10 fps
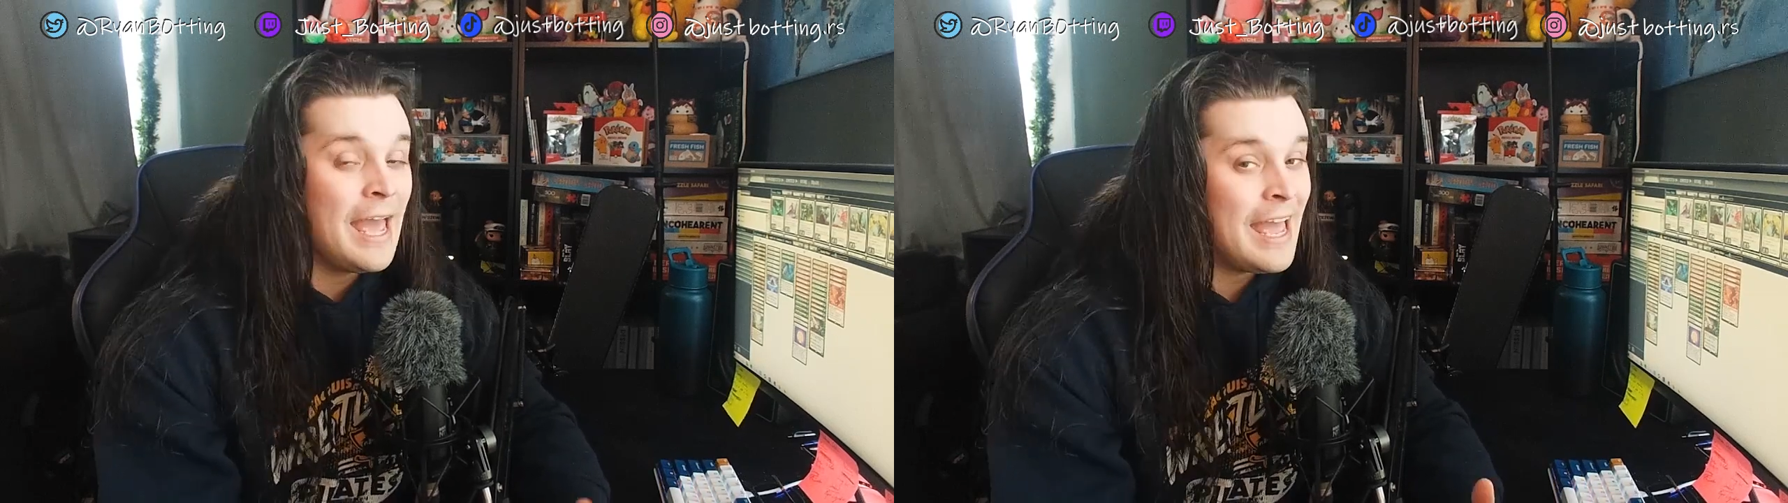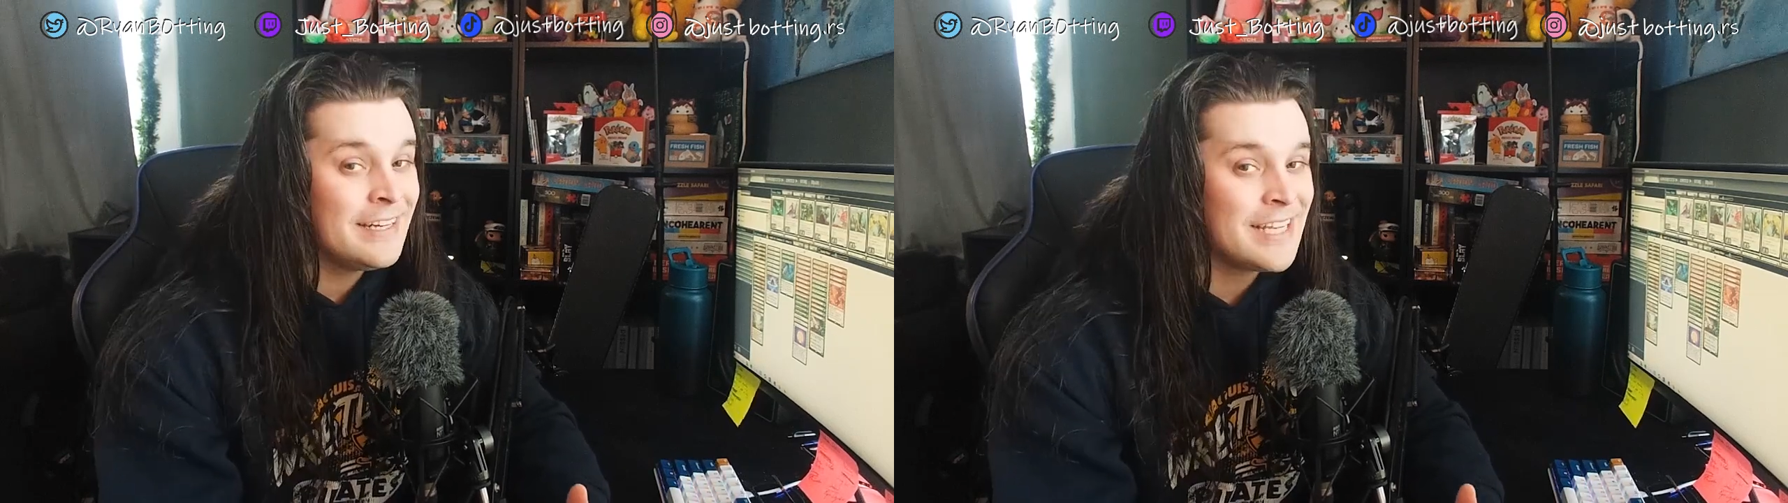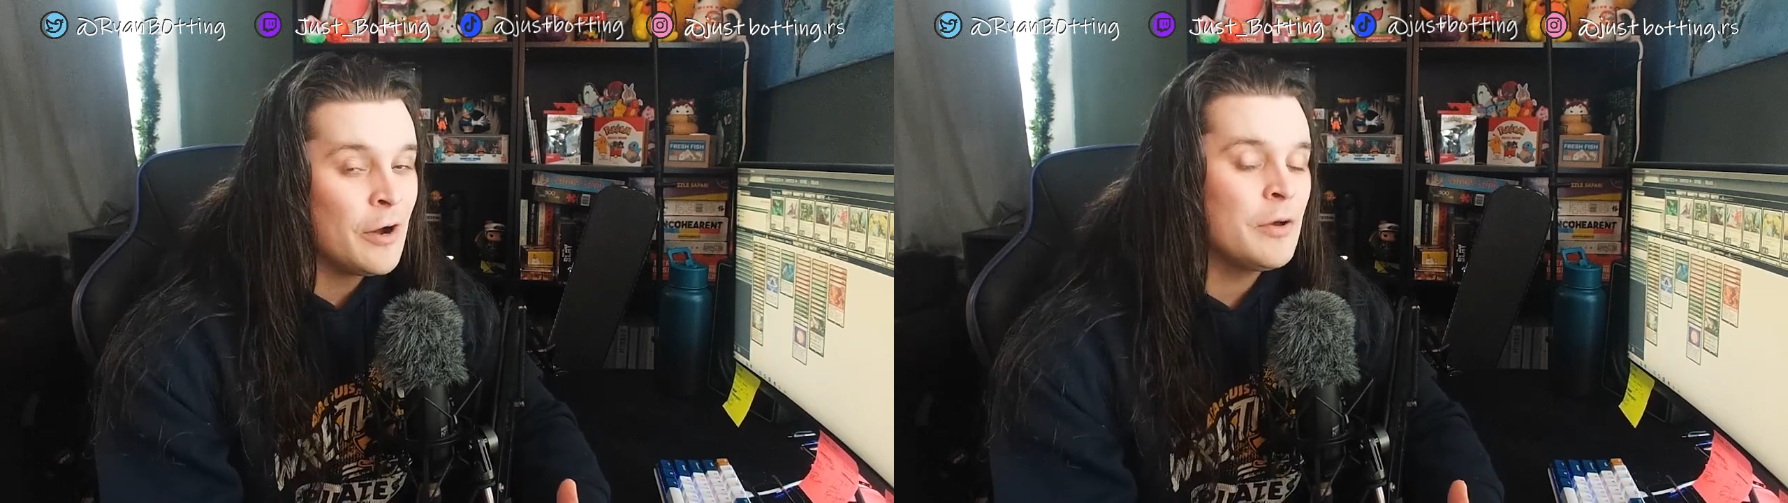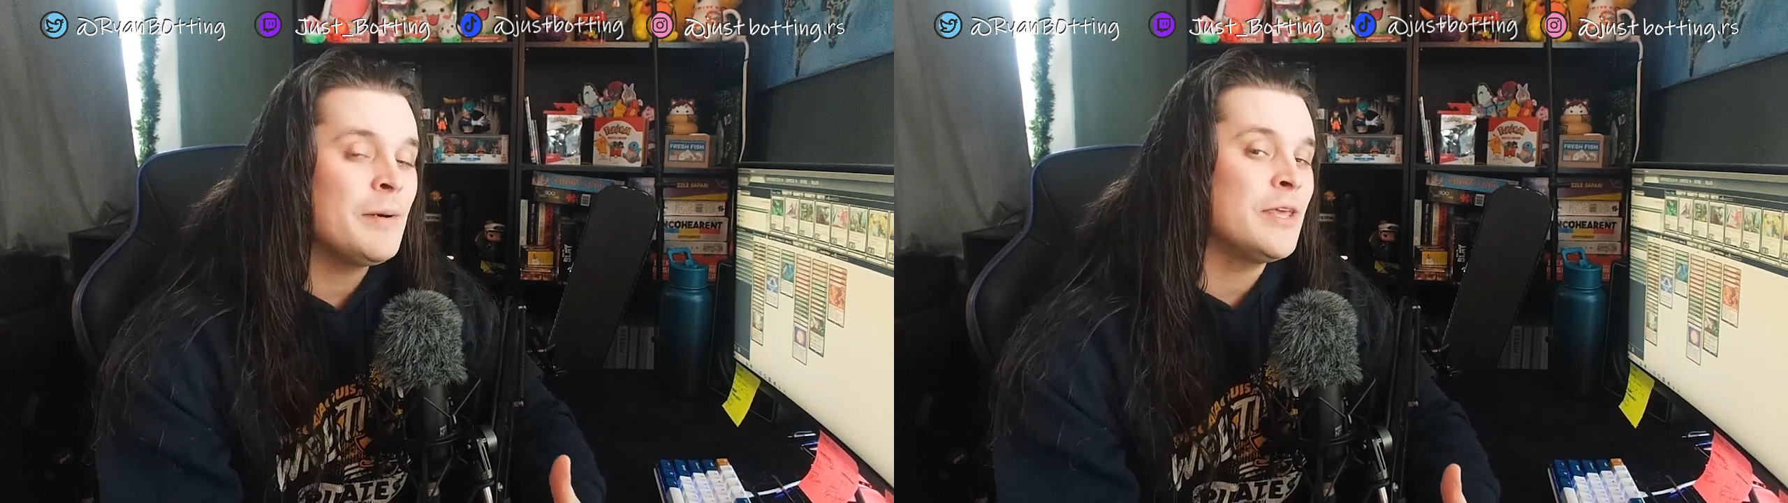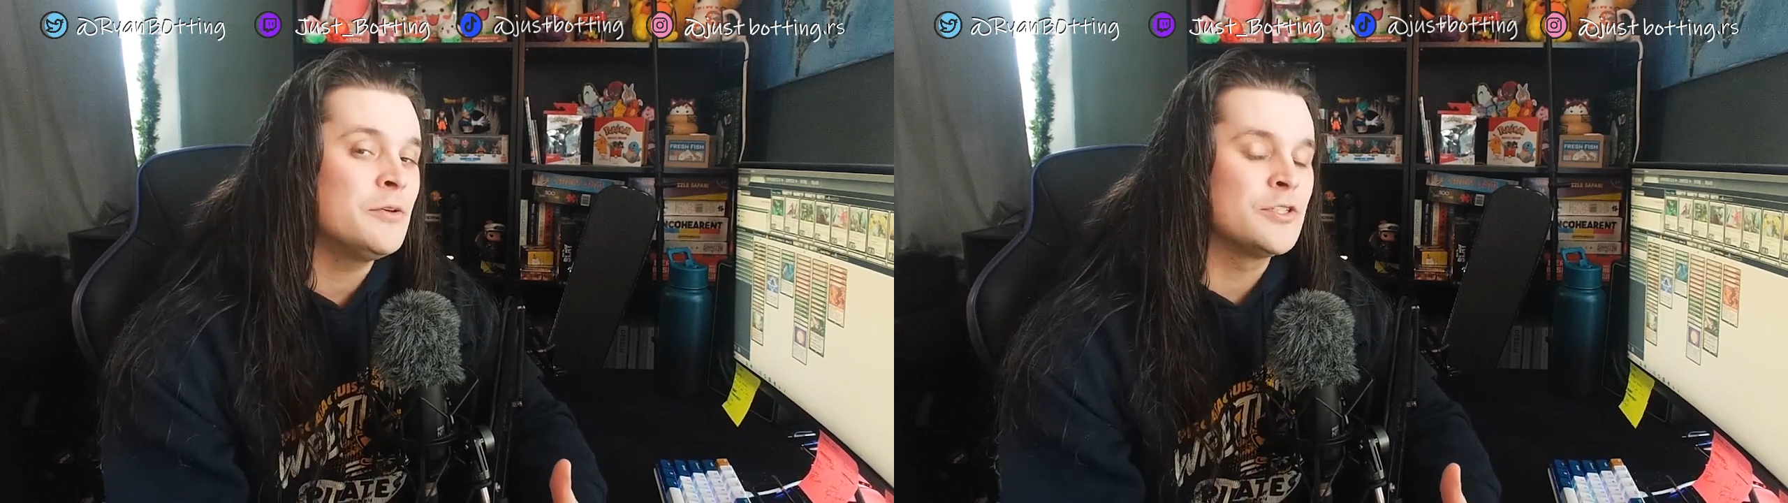and how we
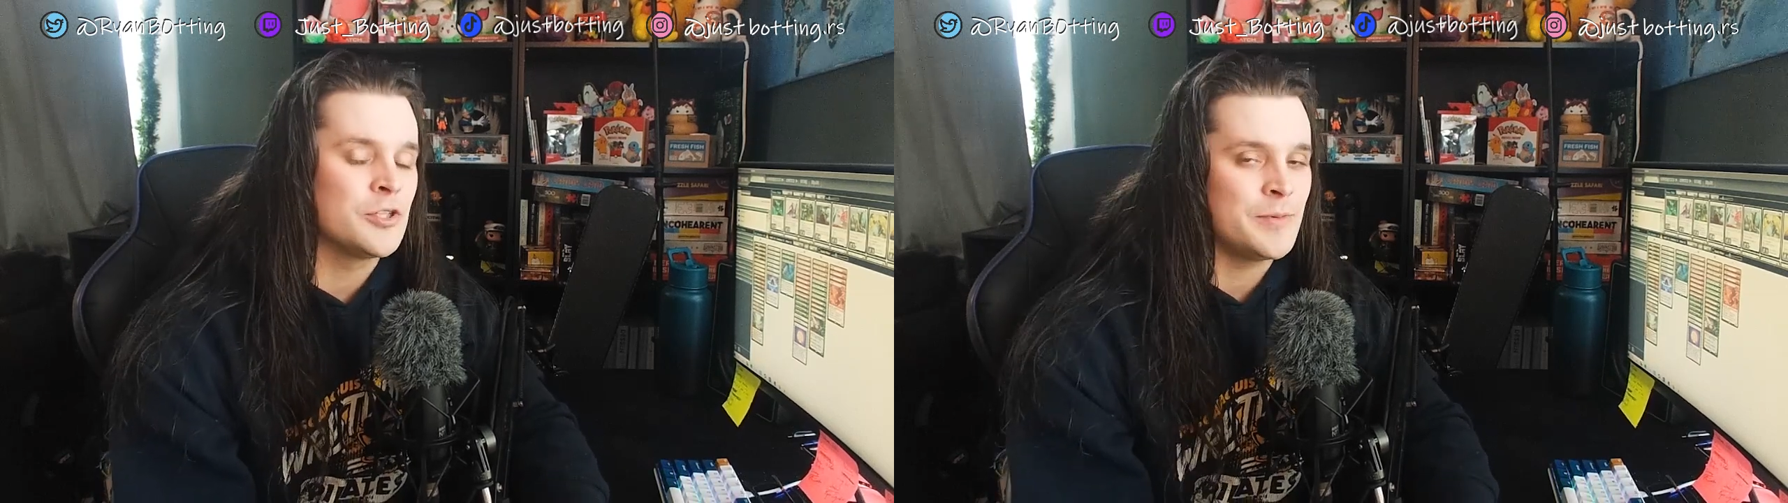might use those